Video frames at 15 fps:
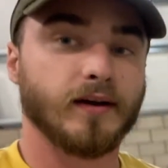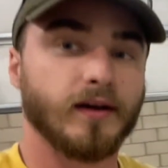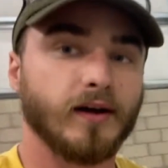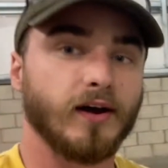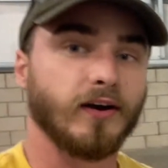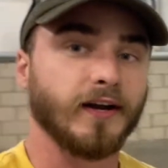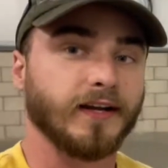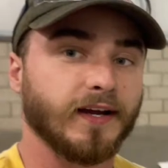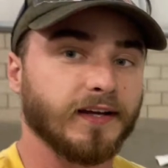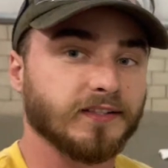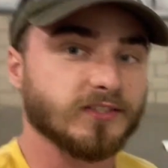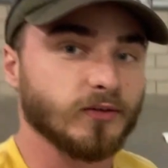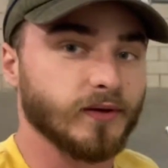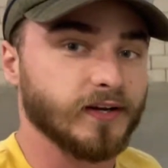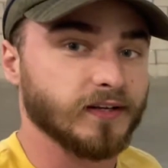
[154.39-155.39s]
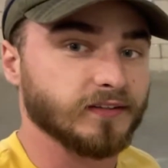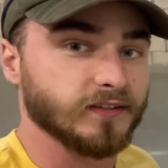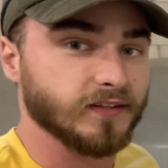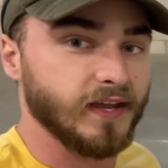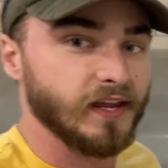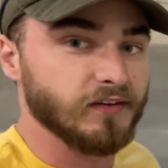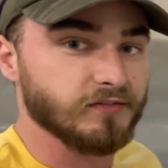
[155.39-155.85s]
All right guys, so I got the
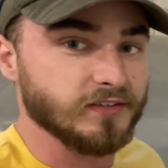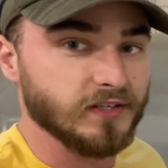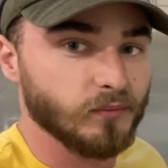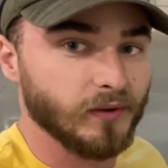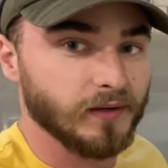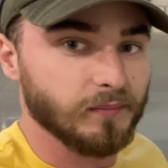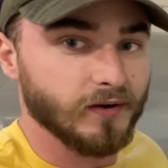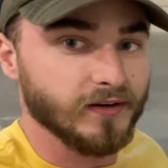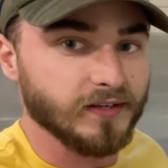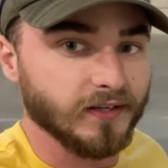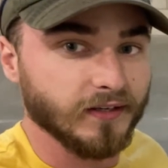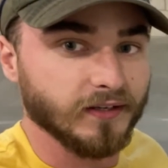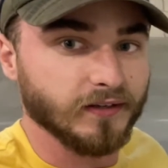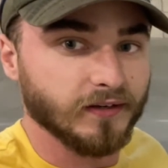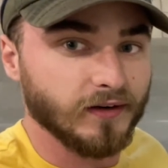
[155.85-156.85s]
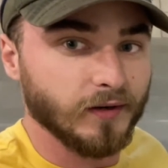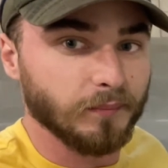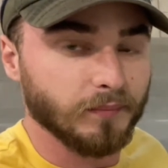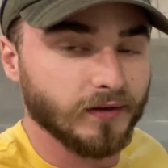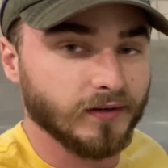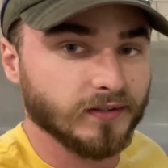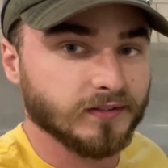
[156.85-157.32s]
KFD widebody kit
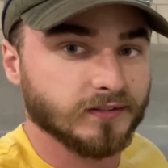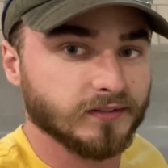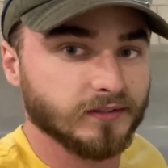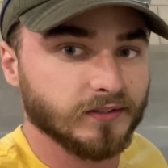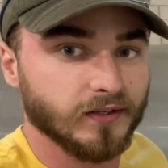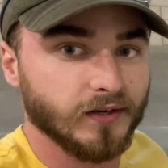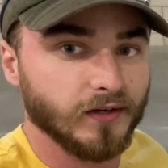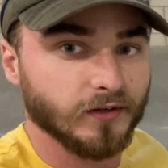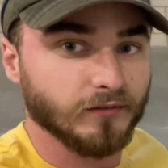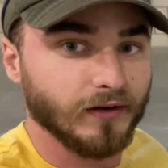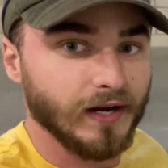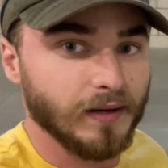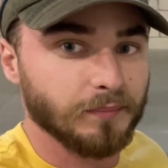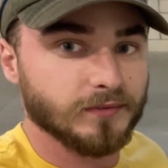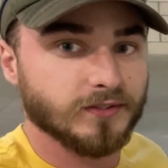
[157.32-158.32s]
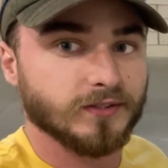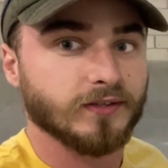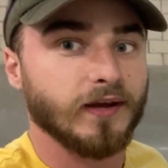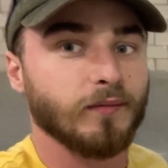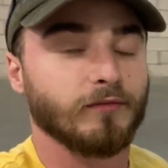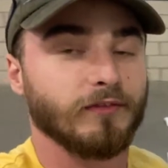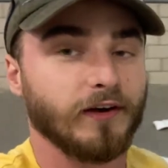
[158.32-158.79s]
unboxed, unwrapped.
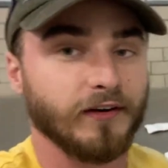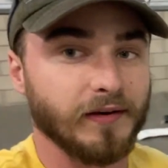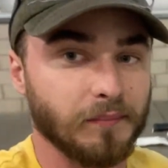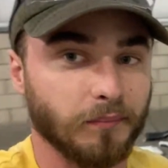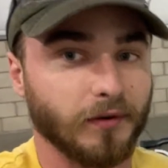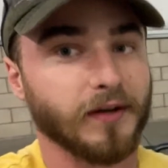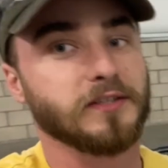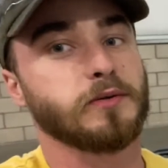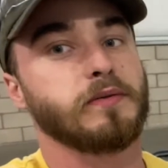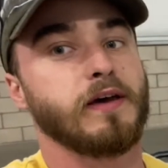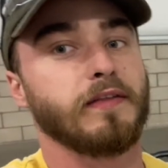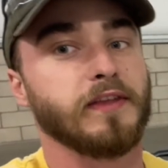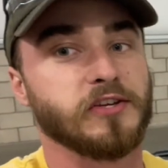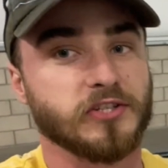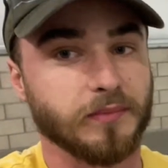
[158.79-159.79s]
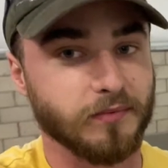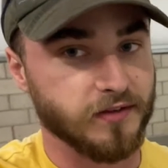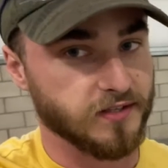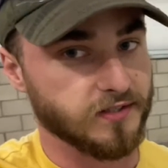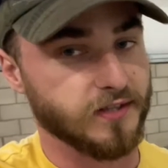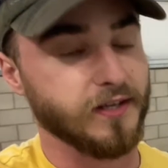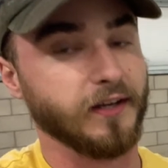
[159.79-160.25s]
I'm very impressed with how they shipped
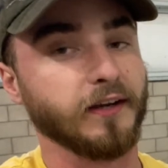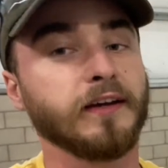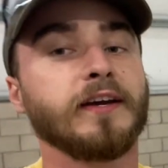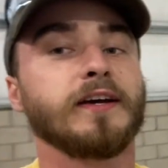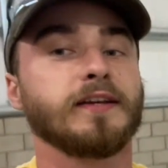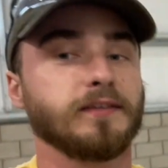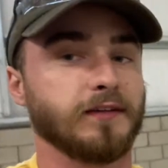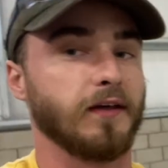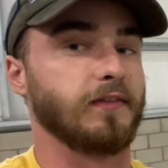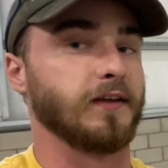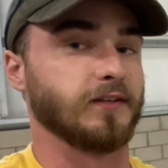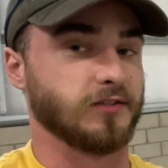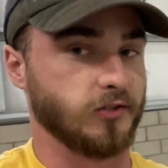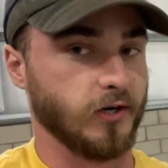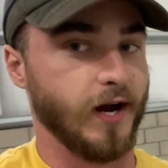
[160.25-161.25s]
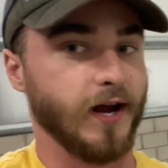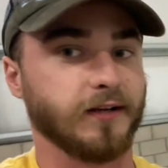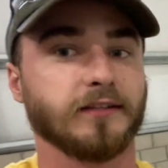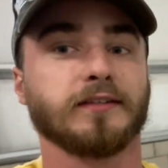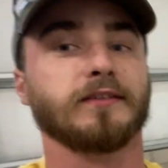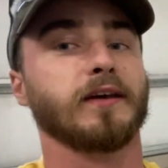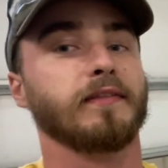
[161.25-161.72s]
this thing. Nothing is
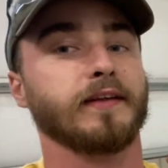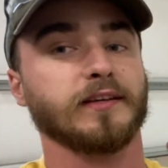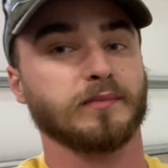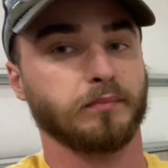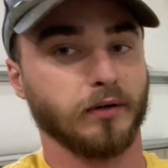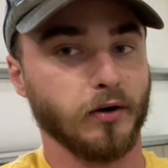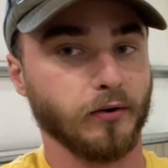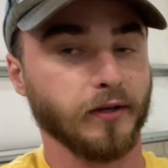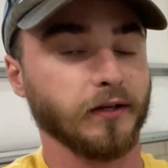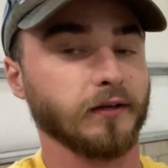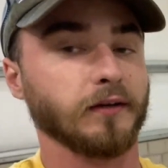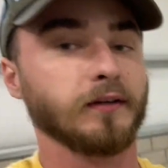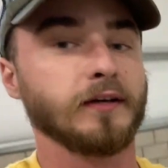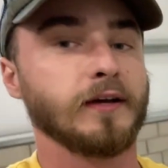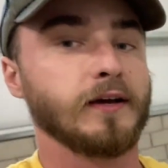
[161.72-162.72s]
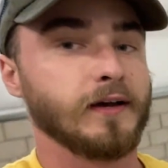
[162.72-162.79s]
cracked, nothing is broken.